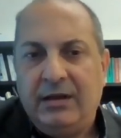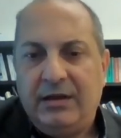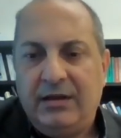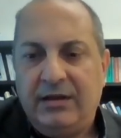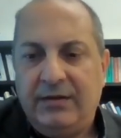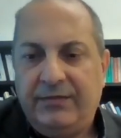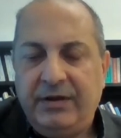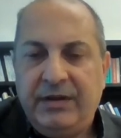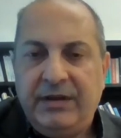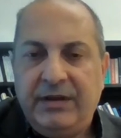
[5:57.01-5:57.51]

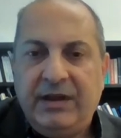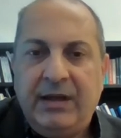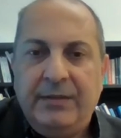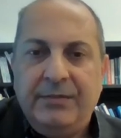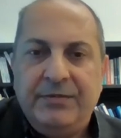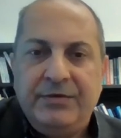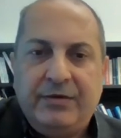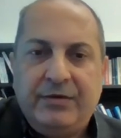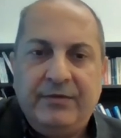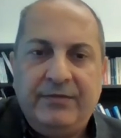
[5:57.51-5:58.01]
different
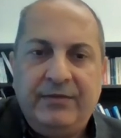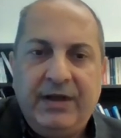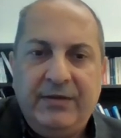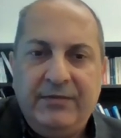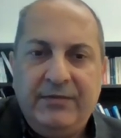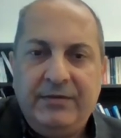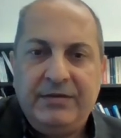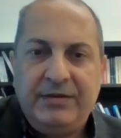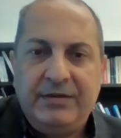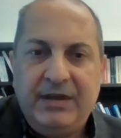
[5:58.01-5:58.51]
types of
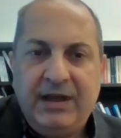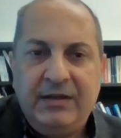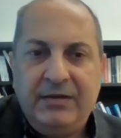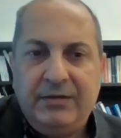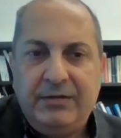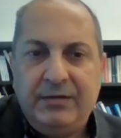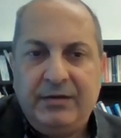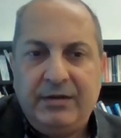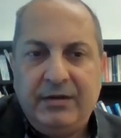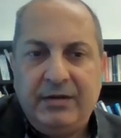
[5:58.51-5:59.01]
levels that
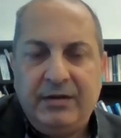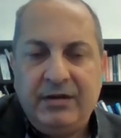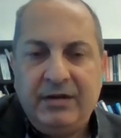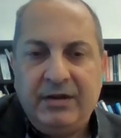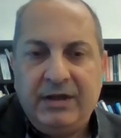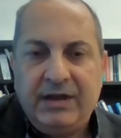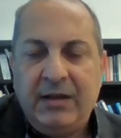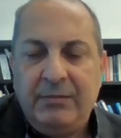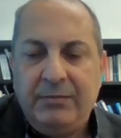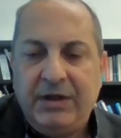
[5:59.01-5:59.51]

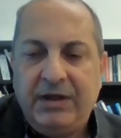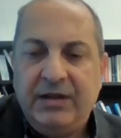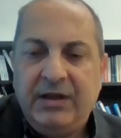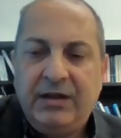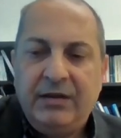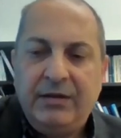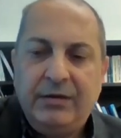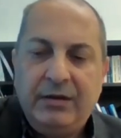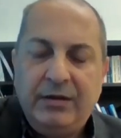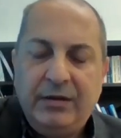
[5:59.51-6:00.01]
can be
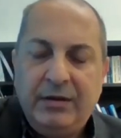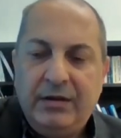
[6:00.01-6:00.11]
done